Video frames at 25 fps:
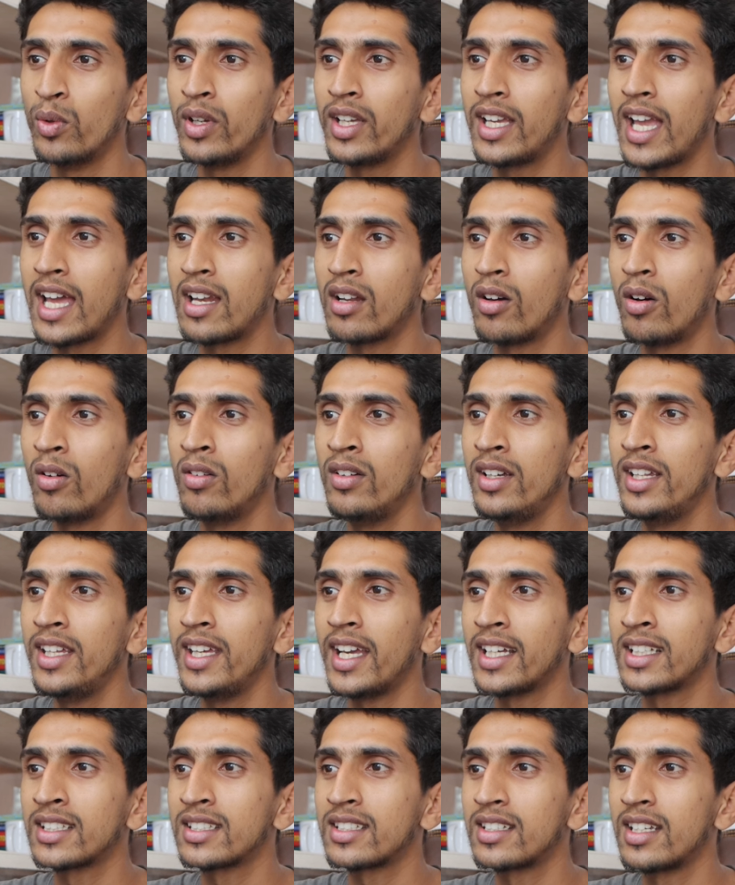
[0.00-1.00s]
We can
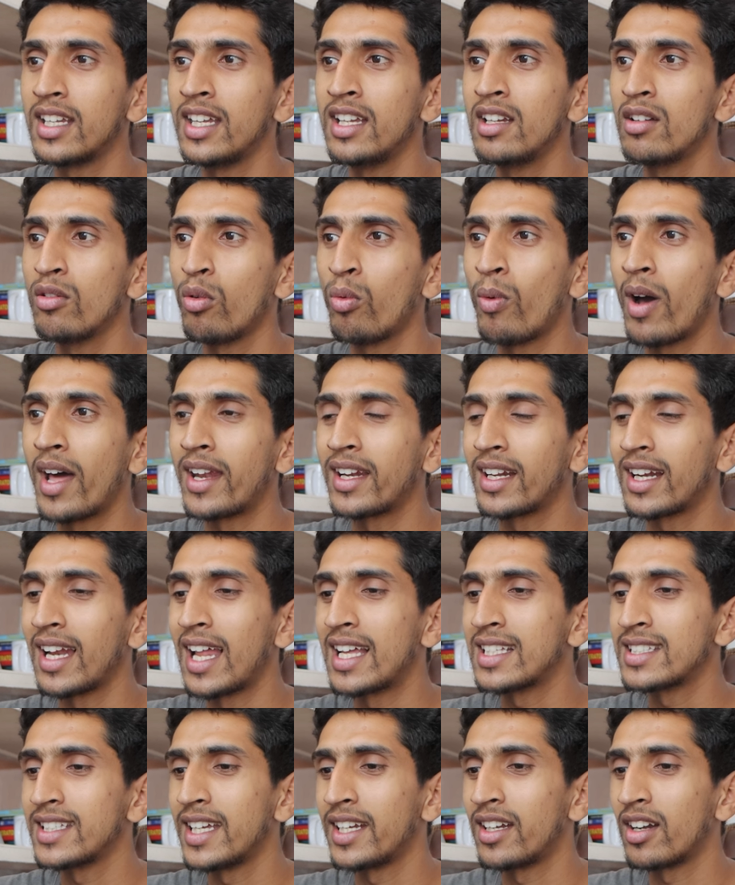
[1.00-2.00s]
only extend one
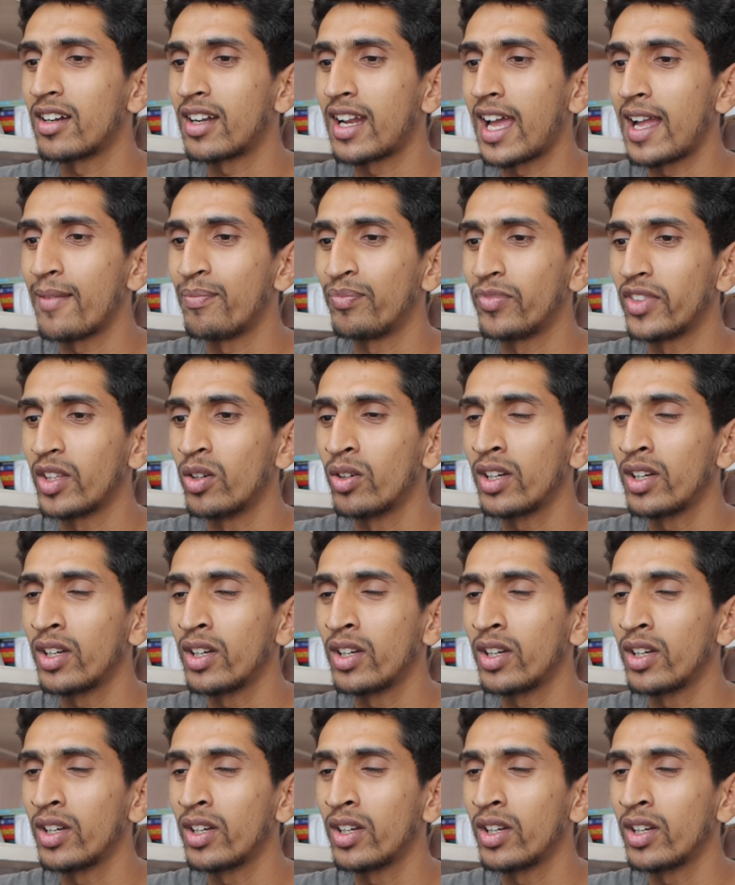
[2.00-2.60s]
class at a time.